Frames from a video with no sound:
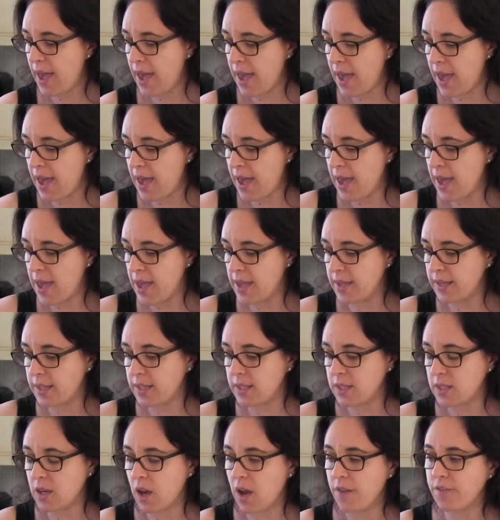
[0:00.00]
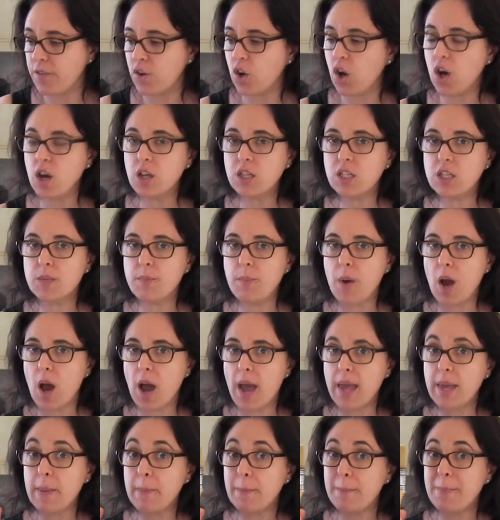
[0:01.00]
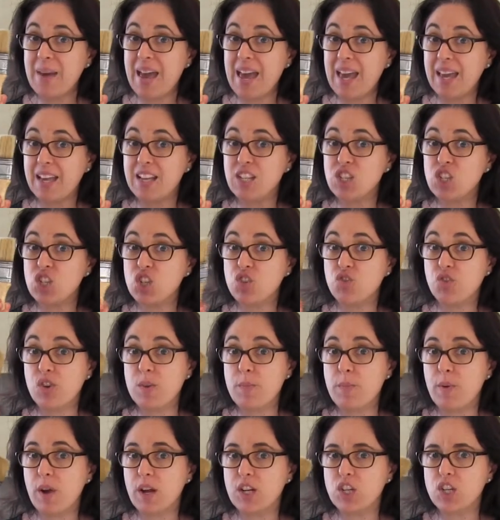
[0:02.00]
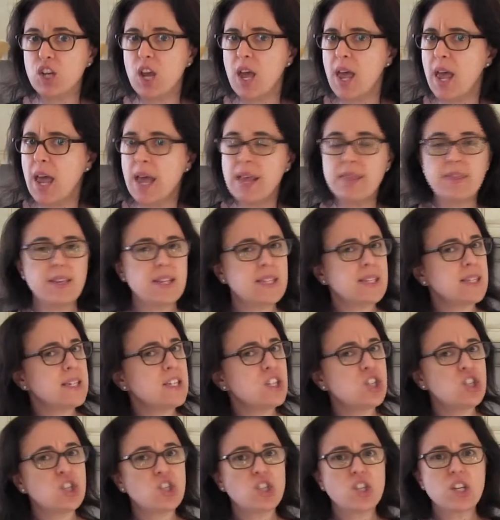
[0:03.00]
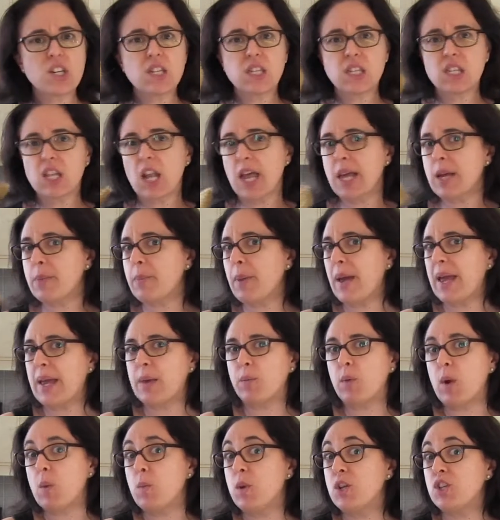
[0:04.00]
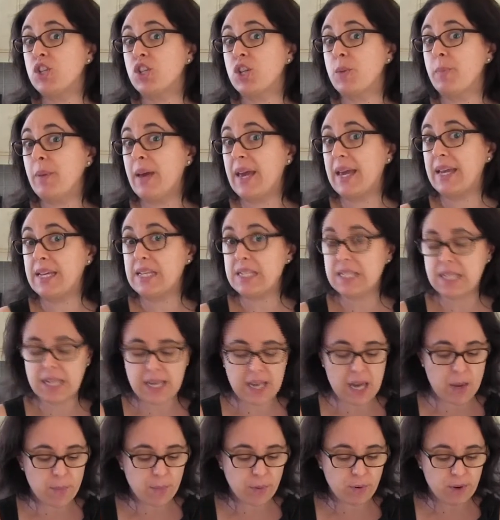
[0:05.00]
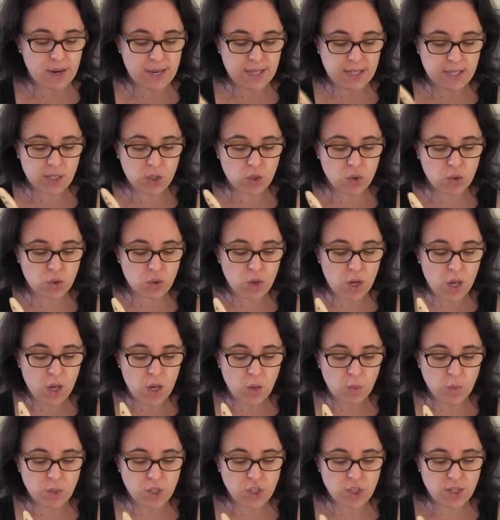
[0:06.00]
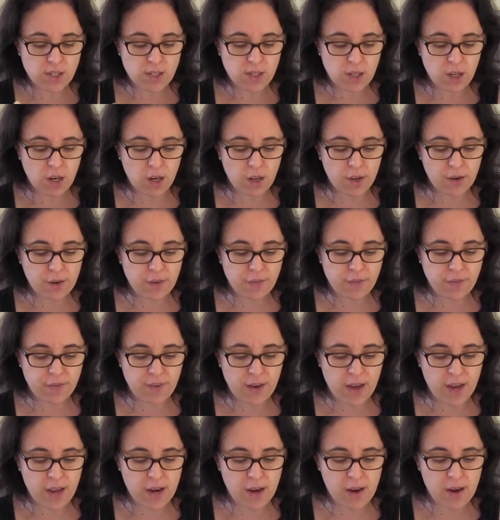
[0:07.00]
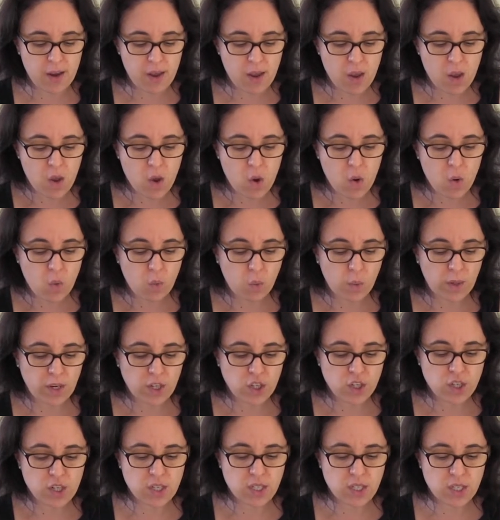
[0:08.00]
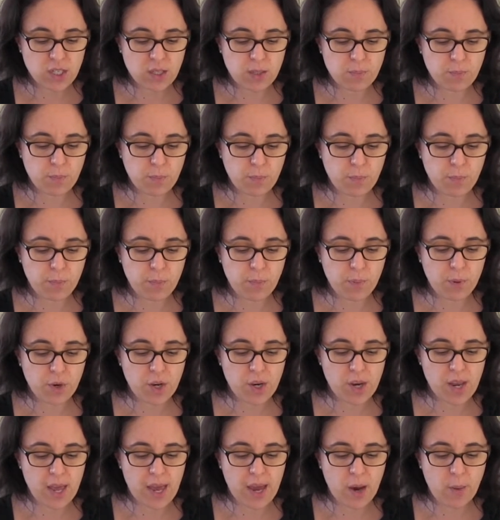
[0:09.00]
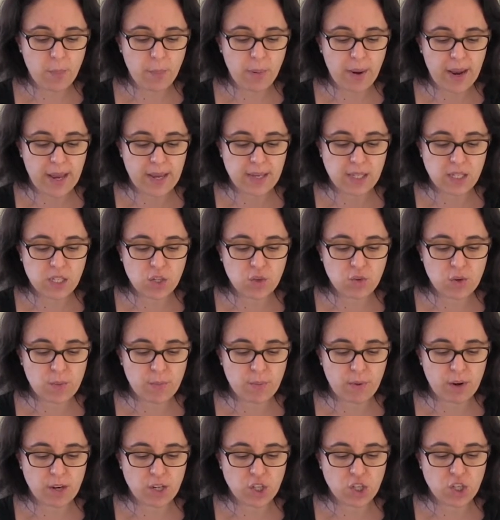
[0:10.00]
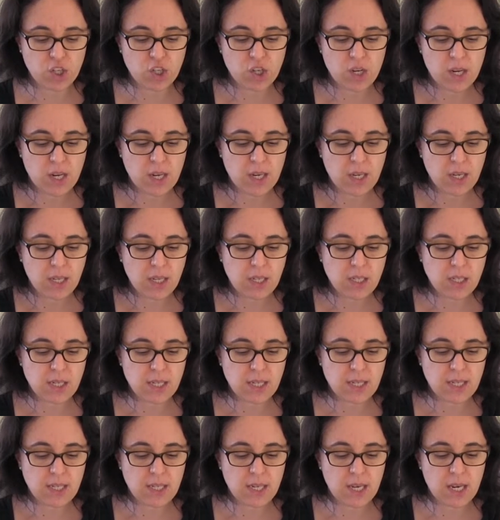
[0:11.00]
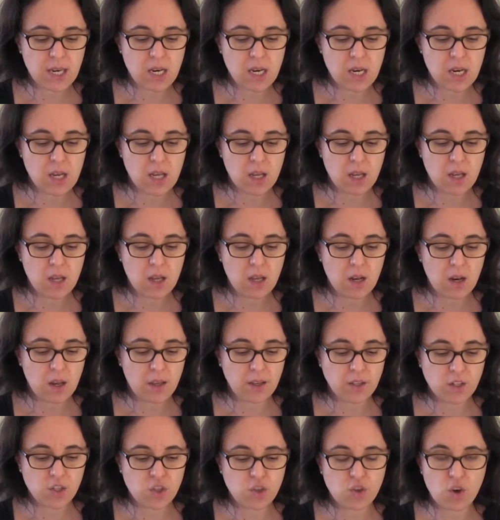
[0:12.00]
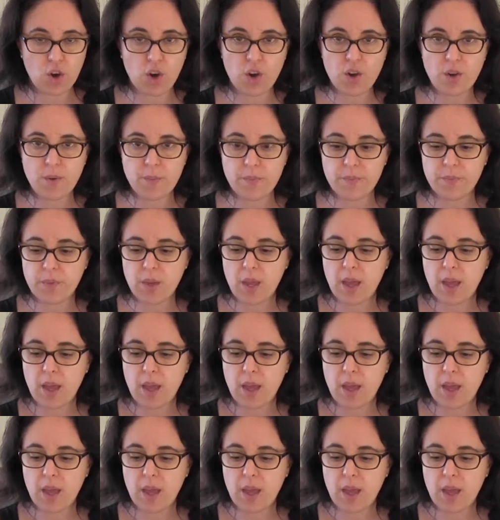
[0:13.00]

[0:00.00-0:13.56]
and I've got my pastry brush. And this is just like when we do painting at preschool, which is a lot of fun. We just put our pastry brush into the tin, like so,